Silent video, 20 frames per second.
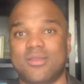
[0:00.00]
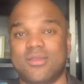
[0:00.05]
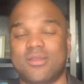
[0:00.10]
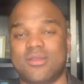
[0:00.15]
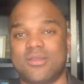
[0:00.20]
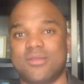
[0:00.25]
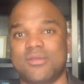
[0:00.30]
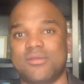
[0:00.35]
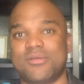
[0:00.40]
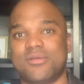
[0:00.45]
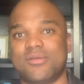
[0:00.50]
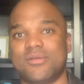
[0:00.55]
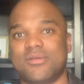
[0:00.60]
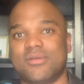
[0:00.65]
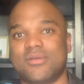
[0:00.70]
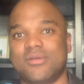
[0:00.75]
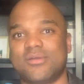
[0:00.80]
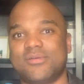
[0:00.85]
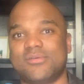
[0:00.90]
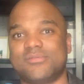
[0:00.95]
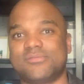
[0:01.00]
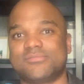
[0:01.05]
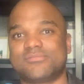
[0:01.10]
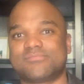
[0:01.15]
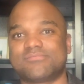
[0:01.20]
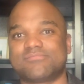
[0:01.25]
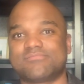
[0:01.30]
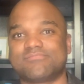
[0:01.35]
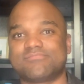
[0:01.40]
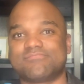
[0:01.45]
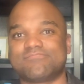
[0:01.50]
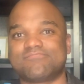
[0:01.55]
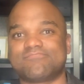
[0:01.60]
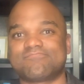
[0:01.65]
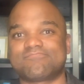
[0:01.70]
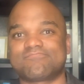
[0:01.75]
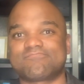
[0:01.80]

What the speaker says: (silence)